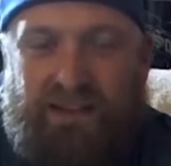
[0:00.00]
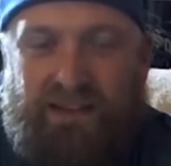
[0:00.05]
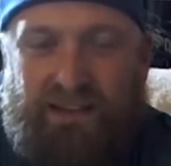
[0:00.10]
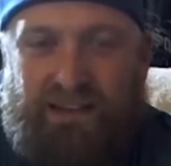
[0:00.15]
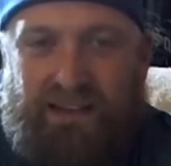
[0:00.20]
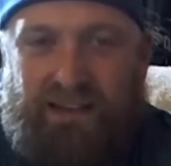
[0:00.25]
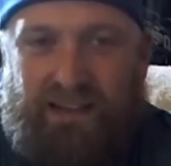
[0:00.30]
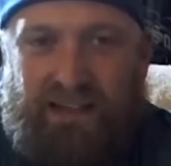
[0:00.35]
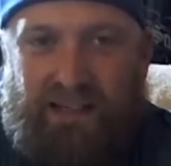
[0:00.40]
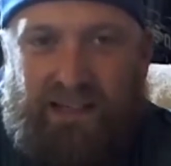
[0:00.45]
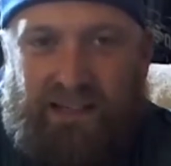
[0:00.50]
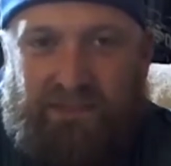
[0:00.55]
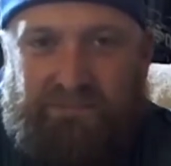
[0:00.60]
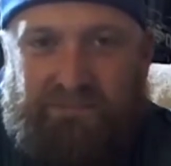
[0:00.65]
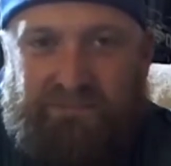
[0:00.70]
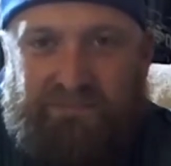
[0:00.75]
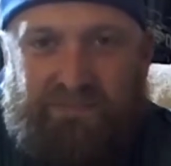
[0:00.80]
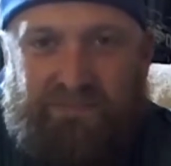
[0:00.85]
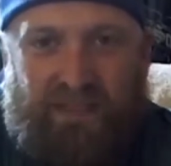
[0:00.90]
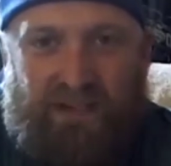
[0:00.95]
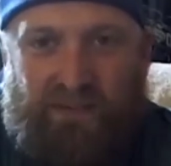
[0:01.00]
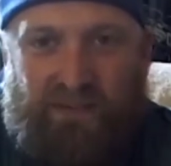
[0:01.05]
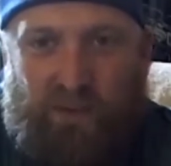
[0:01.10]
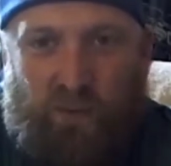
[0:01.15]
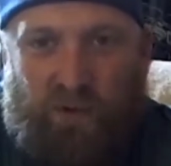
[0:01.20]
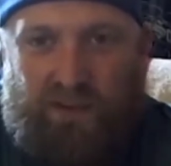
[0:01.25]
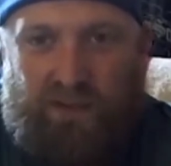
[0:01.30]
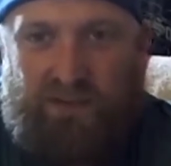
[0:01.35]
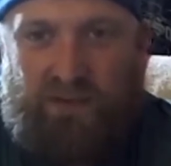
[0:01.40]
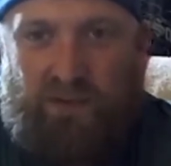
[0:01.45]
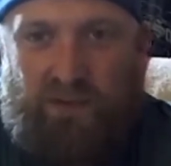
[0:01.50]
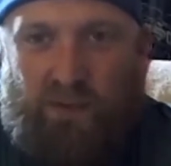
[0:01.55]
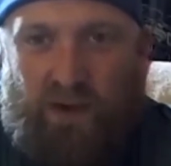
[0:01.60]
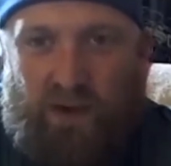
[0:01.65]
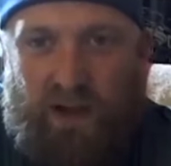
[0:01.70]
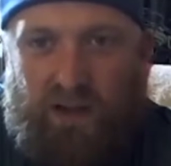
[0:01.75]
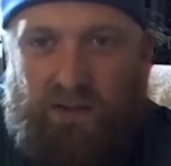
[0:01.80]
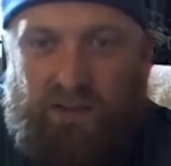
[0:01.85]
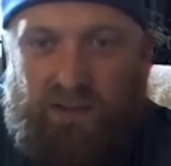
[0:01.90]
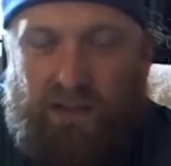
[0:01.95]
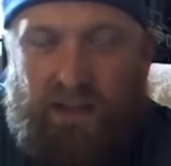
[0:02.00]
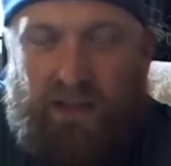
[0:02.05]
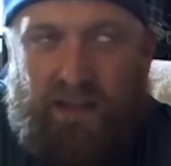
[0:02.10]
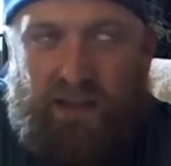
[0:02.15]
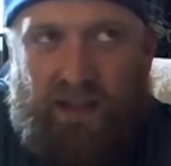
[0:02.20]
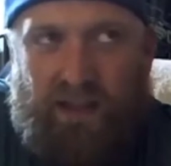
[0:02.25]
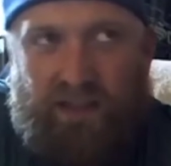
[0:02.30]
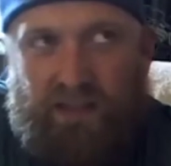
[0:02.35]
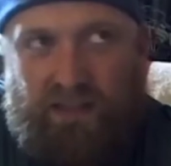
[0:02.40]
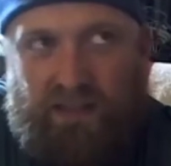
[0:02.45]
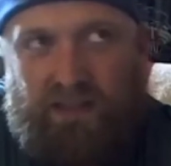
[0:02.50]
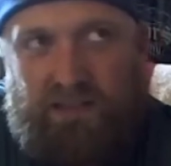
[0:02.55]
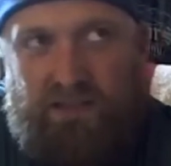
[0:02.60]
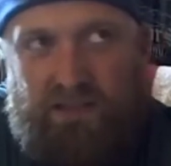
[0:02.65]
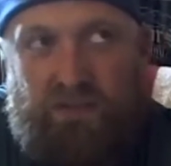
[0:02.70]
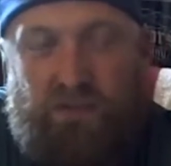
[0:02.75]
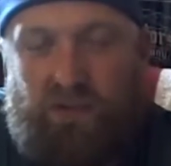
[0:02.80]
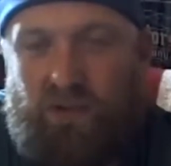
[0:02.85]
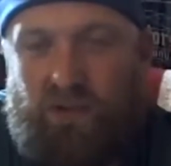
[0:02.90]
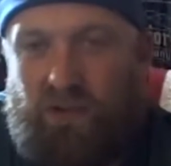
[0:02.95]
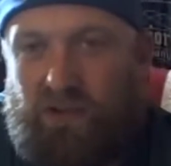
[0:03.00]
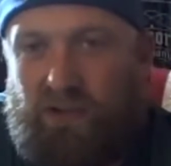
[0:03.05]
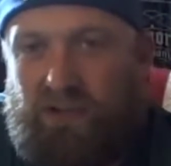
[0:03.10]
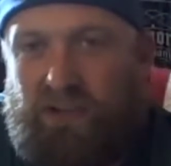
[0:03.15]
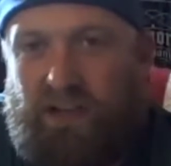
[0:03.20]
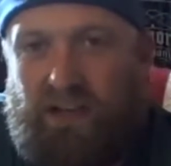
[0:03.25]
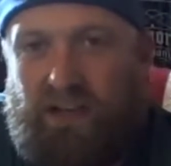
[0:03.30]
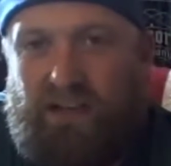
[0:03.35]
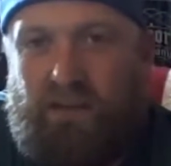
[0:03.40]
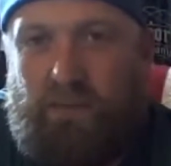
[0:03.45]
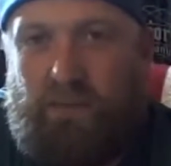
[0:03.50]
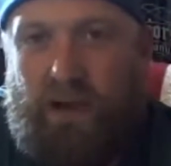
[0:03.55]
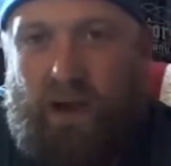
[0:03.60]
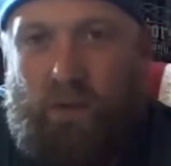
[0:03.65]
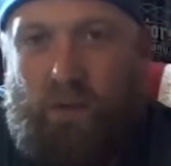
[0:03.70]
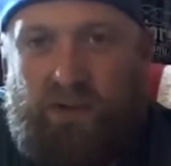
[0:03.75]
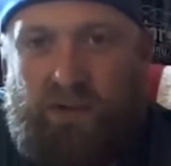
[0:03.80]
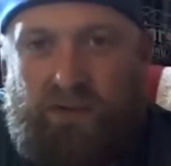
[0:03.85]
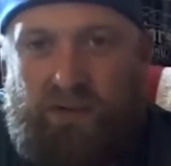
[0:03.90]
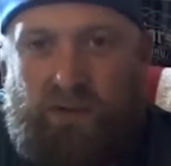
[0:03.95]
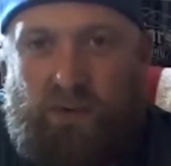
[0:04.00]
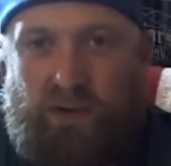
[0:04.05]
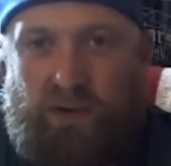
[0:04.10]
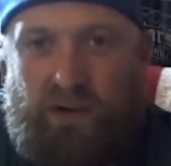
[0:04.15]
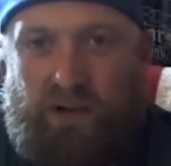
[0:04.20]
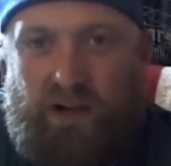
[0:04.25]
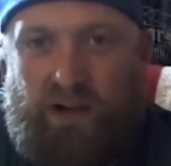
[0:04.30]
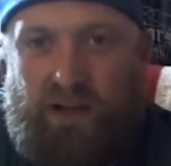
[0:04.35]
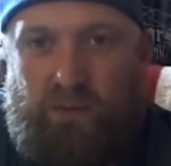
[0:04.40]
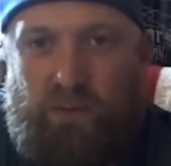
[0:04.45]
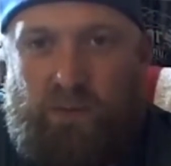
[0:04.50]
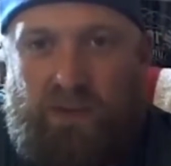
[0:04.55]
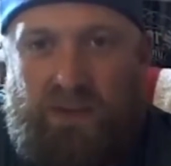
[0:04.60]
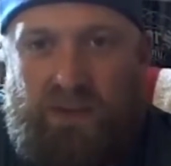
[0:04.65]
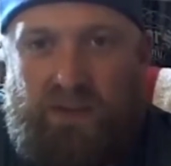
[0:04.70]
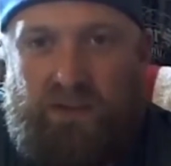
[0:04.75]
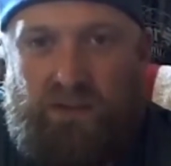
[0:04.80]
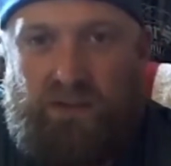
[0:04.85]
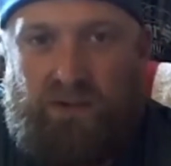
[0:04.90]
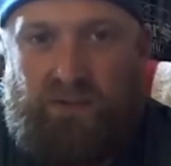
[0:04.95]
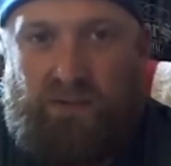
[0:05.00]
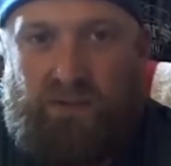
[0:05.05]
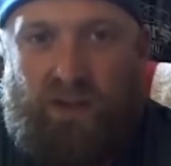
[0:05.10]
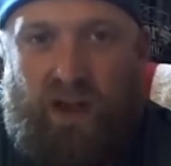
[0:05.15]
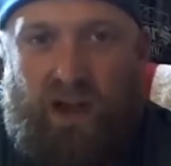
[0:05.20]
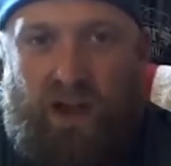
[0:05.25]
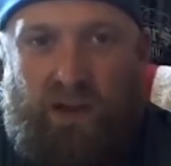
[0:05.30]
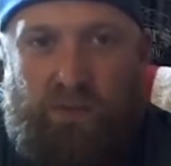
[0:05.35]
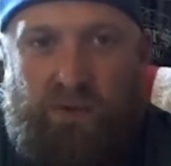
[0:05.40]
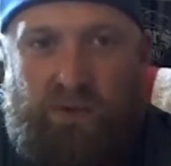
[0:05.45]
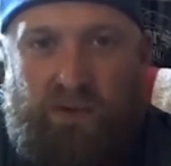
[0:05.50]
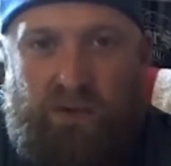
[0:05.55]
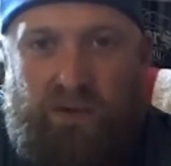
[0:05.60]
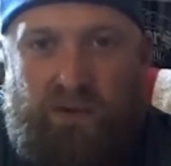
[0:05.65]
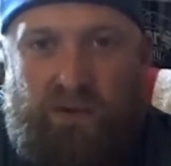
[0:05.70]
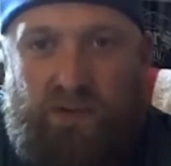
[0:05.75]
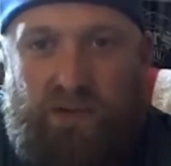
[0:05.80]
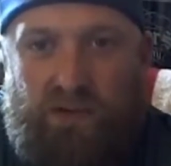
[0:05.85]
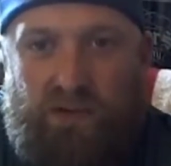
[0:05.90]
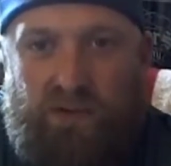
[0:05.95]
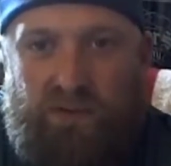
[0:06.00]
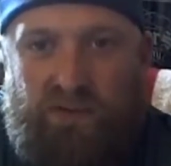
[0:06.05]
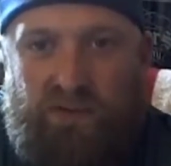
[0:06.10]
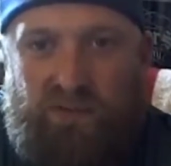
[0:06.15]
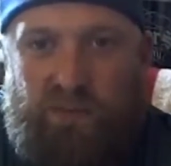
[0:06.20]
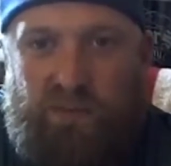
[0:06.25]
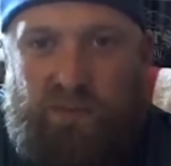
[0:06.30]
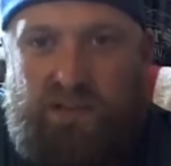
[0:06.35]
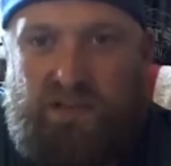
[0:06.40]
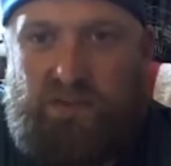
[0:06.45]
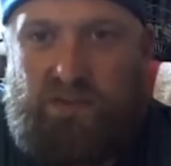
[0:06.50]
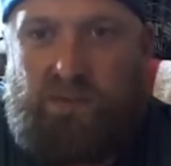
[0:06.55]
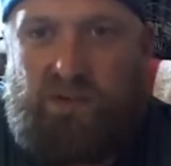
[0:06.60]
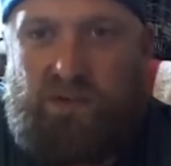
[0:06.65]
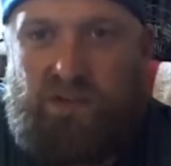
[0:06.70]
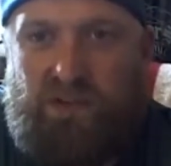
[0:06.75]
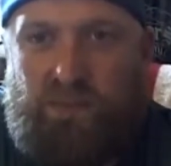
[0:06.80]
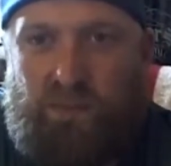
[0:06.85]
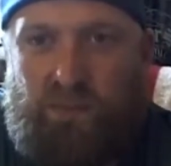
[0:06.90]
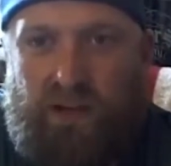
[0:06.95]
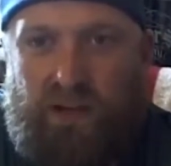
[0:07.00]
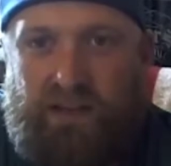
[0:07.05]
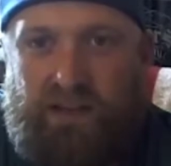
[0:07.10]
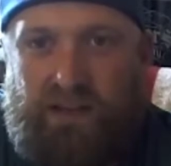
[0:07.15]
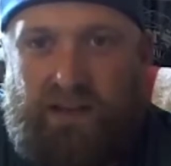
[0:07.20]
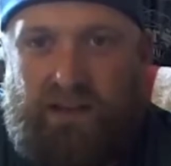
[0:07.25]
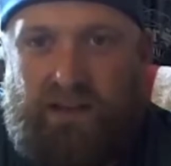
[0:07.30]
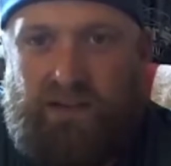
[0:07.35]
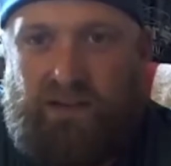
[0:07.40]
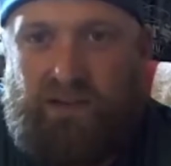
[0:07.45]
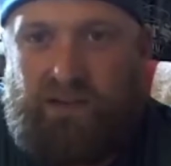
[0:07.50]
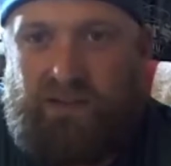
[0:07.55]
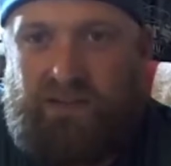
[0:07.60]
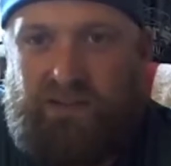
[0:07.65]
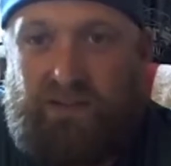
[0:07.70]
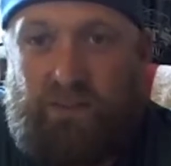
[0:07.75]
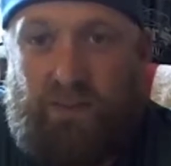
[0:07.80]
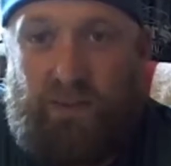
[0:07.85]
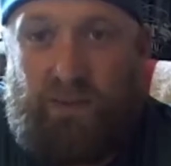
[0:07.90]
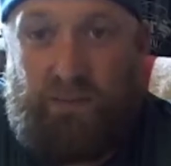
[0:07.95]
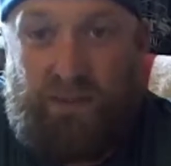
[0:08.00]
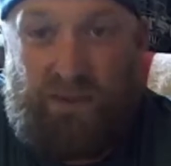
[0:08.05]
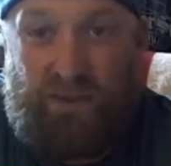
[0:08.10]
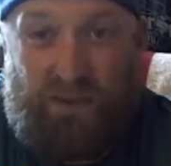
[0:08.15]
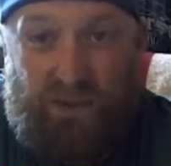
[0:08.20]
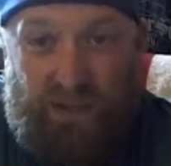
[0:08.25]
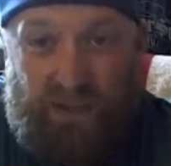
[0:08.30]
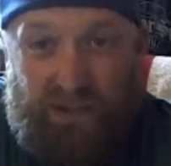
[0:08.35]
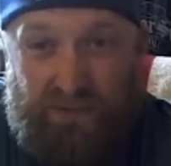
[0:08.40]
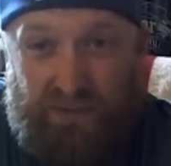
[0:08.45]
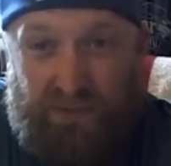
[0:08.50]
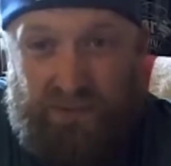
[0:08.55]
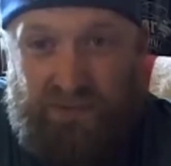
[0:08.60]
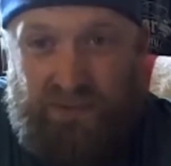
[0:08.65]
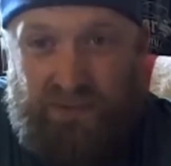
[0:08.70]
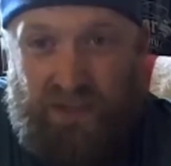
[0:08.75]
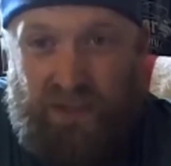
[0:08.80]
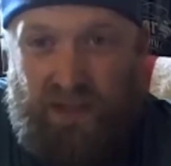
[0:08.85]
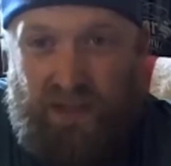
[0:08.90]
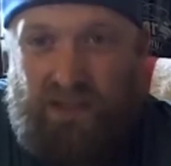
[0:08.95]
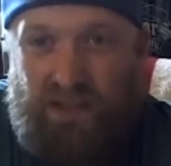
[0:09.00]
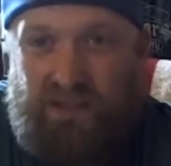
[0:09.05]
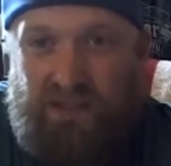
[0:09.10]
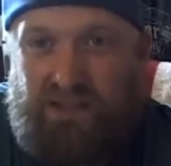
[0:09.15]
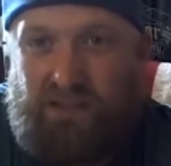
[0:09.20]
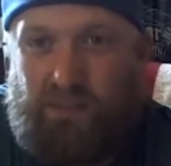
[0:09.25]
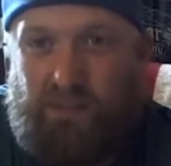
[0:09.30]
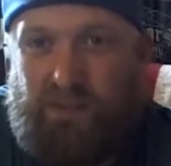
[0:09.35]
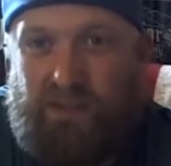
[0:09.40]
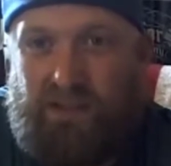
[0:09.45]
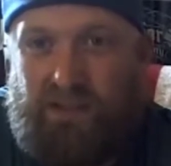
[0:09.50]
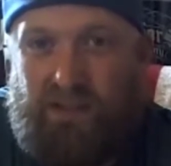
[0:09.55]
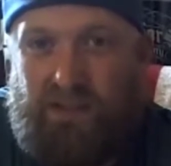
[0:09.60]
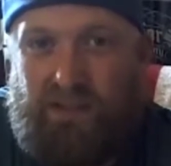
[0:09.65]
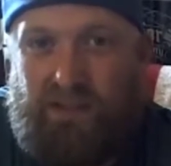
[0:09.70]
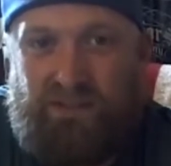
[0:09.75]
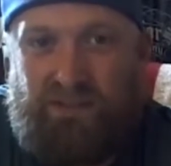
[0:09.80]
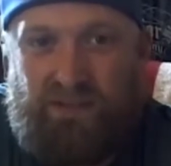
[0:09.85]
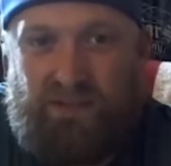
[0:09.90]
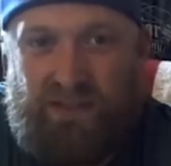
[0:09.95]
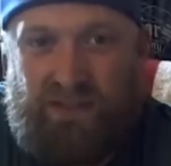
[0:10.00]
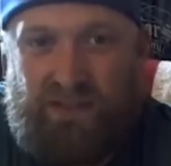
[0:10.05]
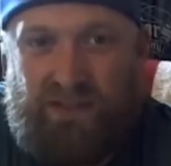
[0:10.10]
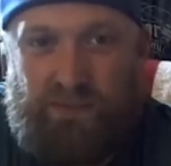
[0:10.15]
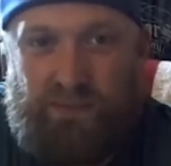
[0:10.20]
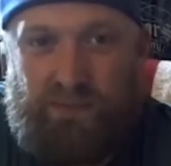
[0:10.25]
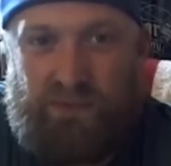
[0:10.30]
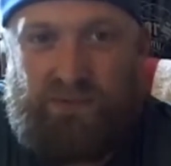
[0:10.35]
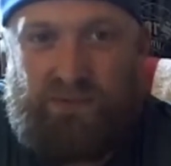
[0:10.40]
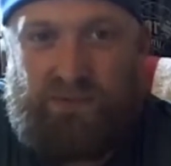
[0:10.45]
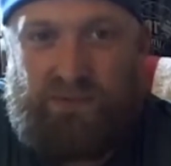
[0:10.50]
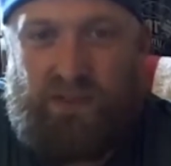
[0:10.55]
every once in a while, because you learn a ton about what's going on within your flock when you do those. Yep. Especially when you can break down and look at some of the mineral levels, some of the liver samples.